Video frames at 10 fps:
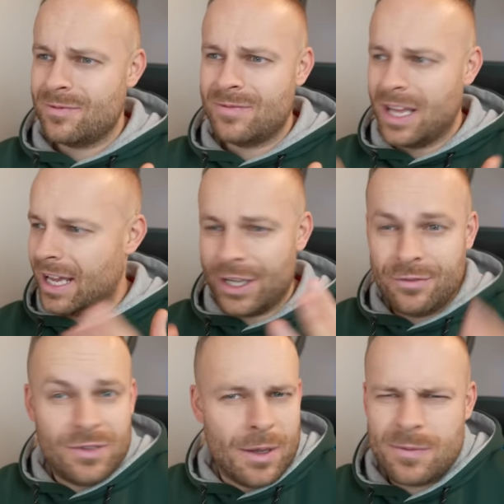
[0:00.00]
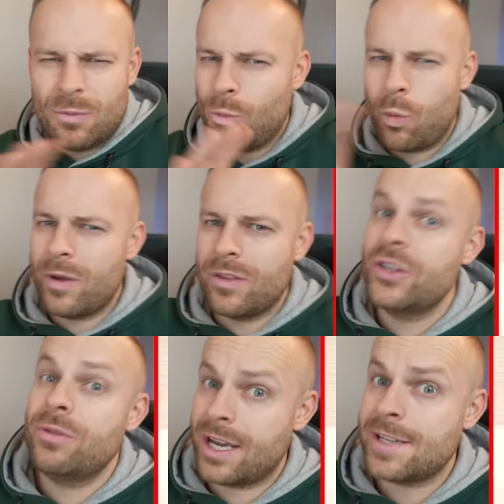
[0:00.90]

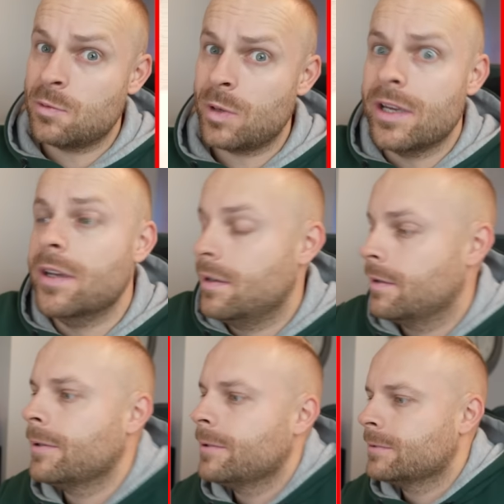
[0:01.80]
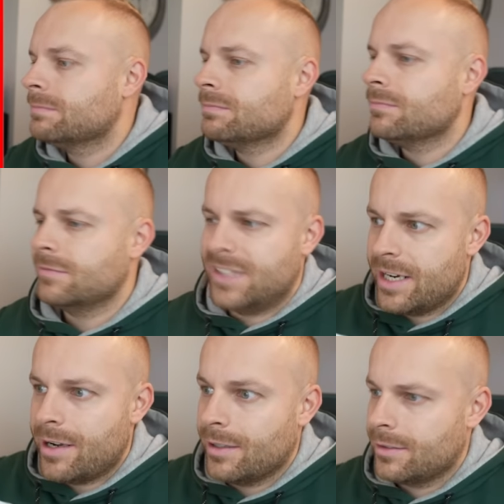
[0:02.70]
The UK is weird.
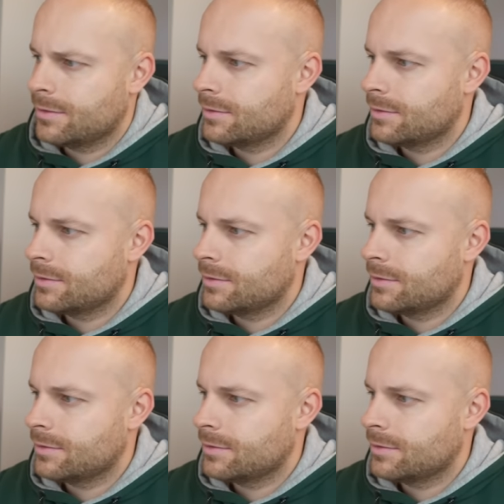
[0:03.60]
Dinner.